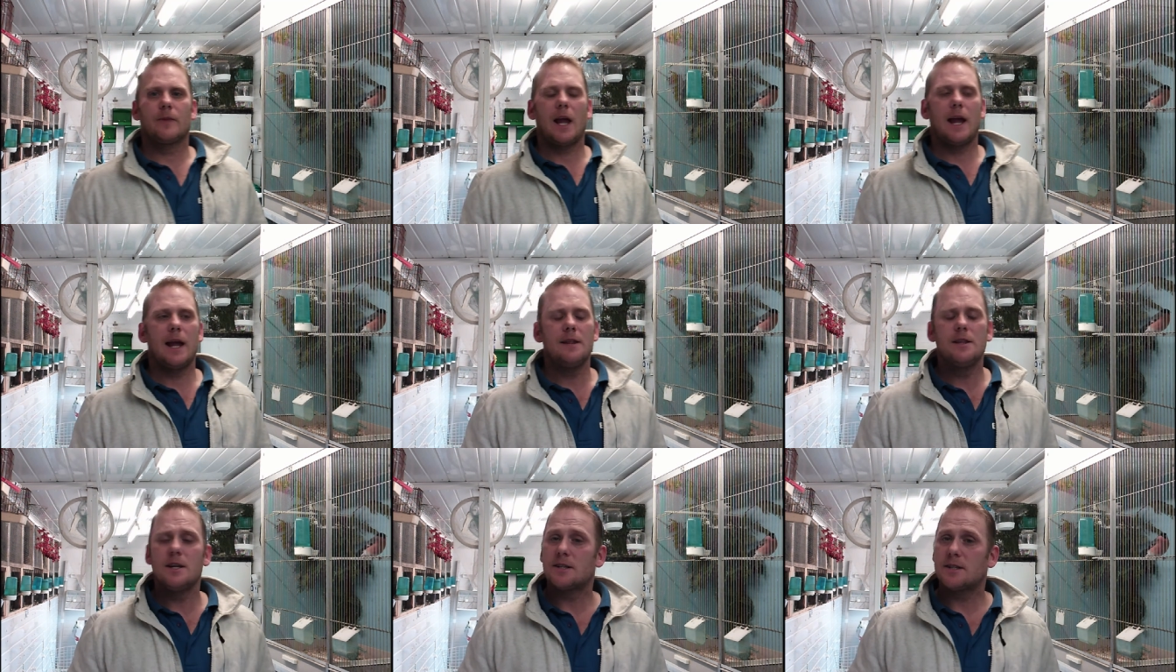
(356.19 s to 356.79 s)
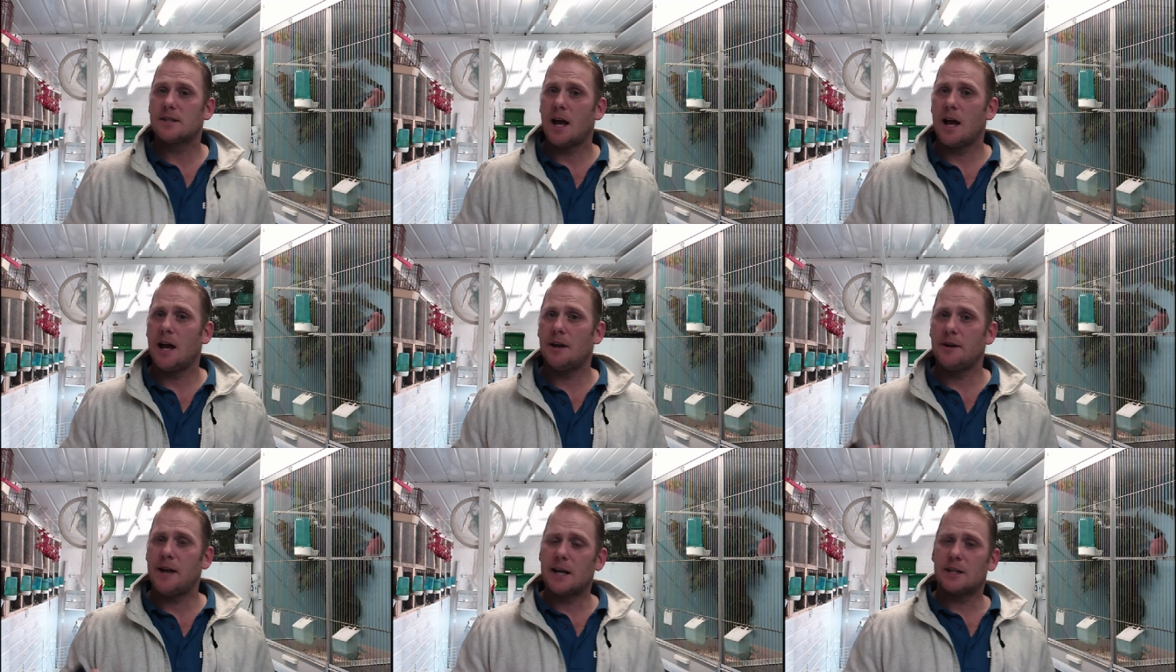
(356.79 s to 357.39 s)
In this
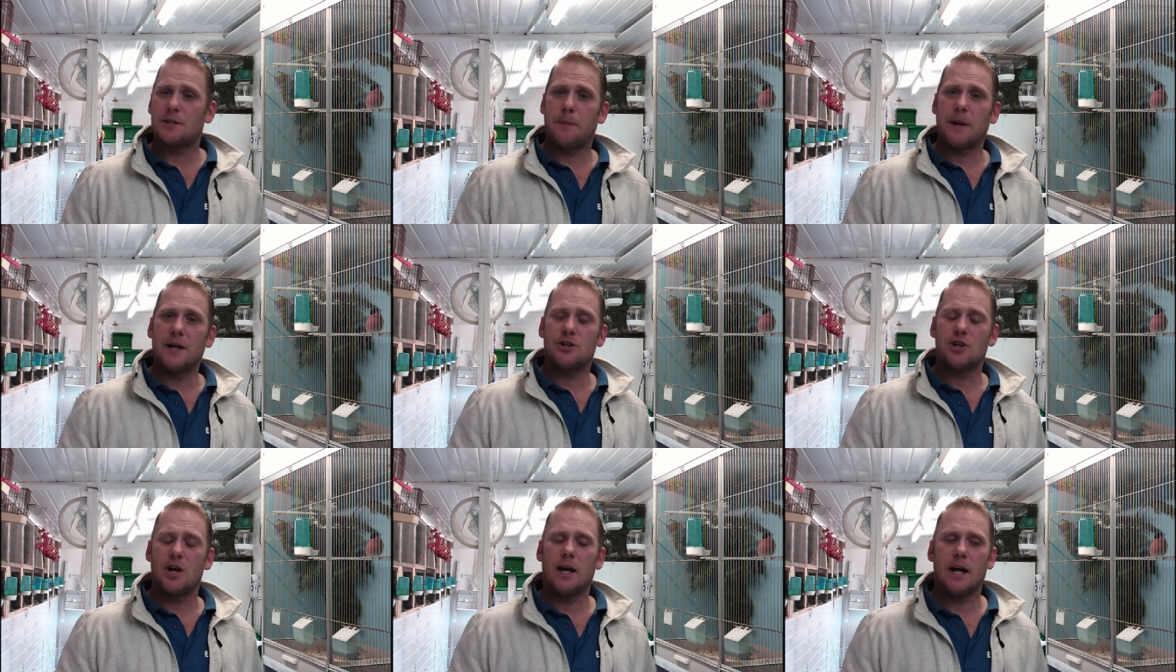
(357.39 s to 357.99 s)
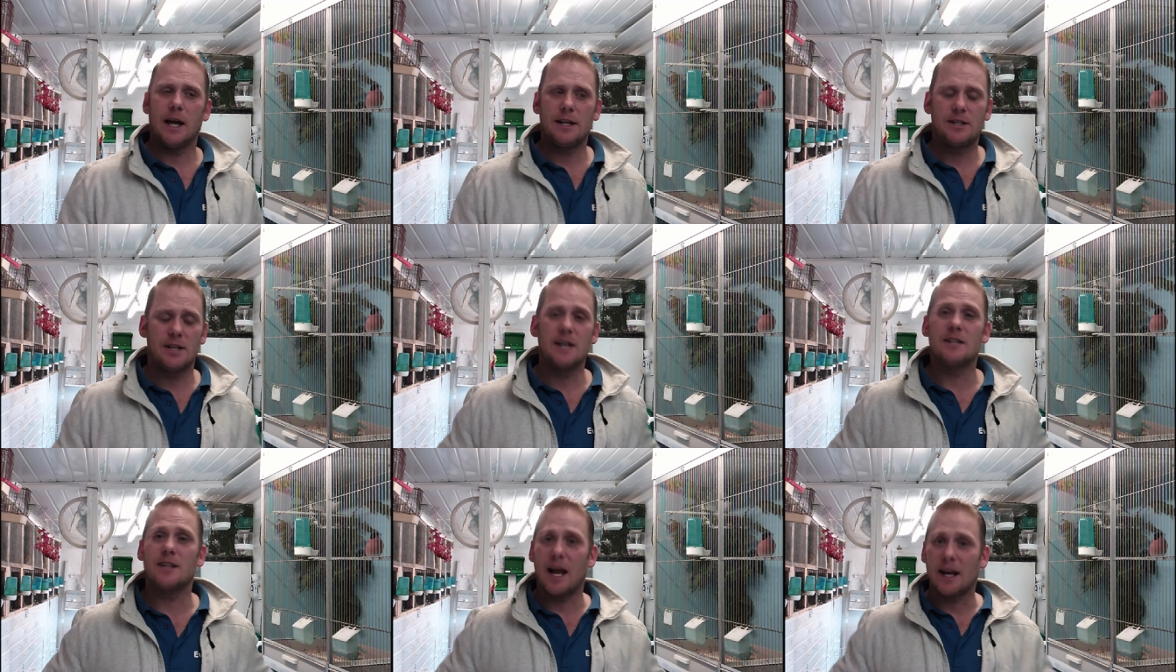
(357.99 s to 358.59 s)
uh, next picture, it
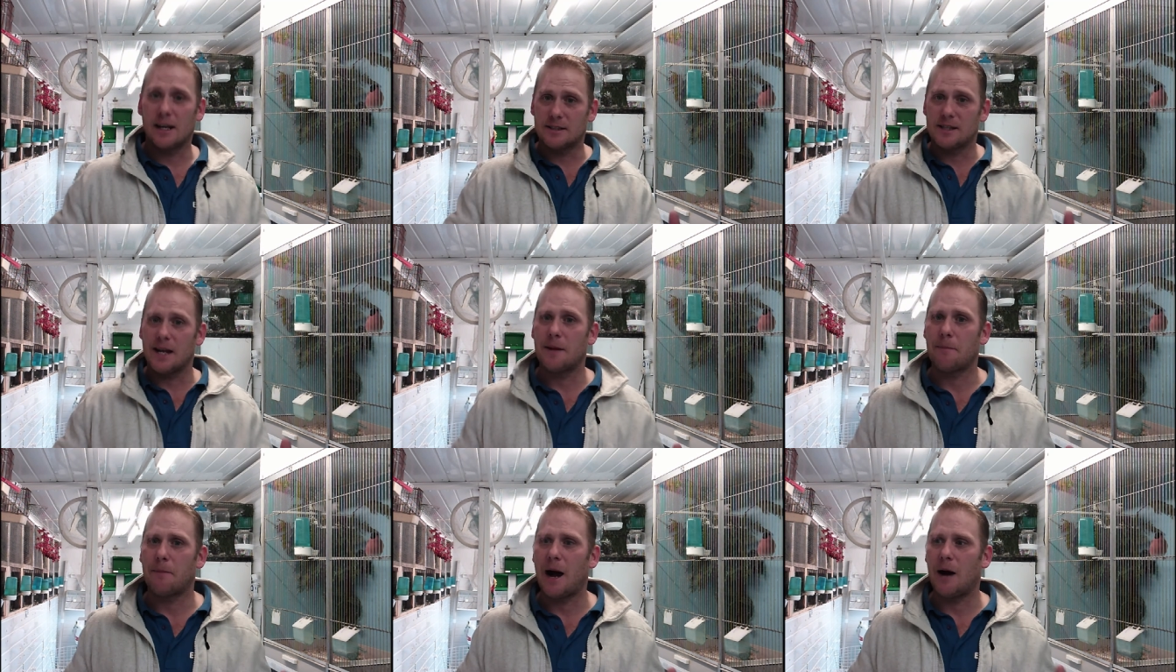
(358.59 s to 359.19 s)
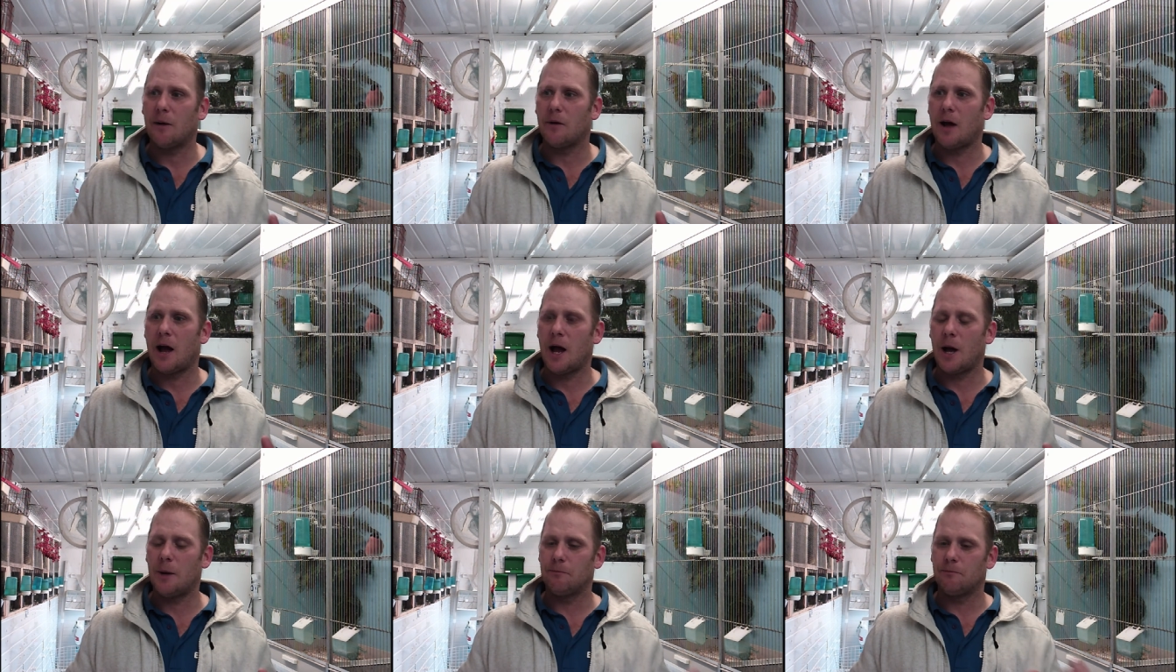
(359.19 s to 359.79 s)
is like I said about
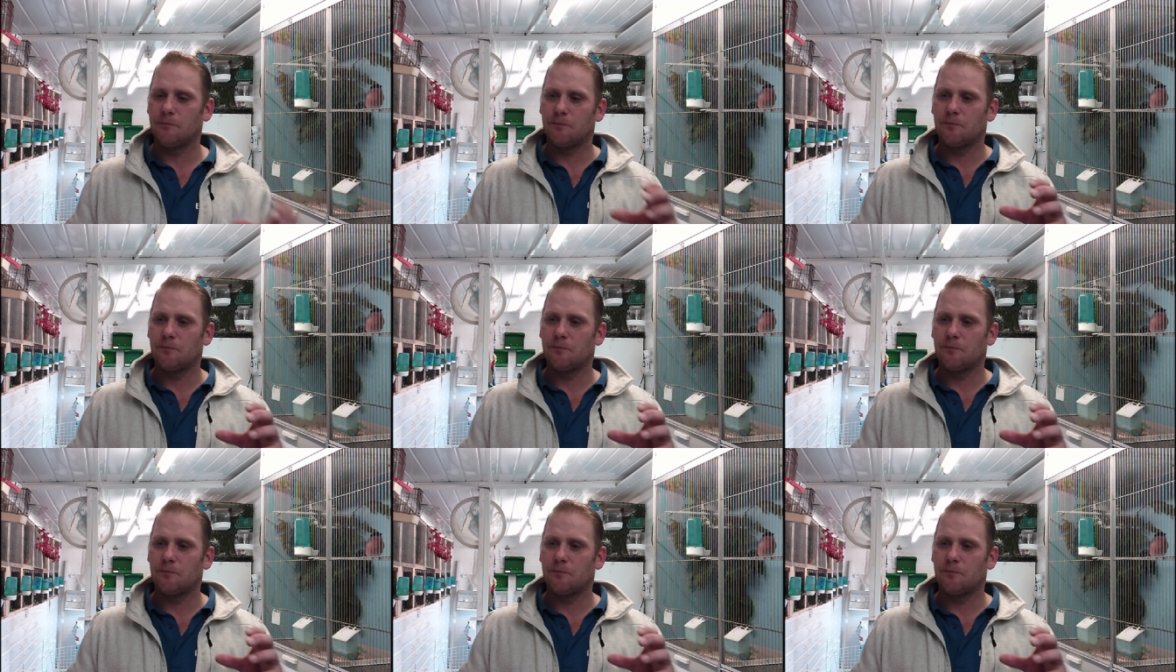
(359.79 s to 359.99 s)
um,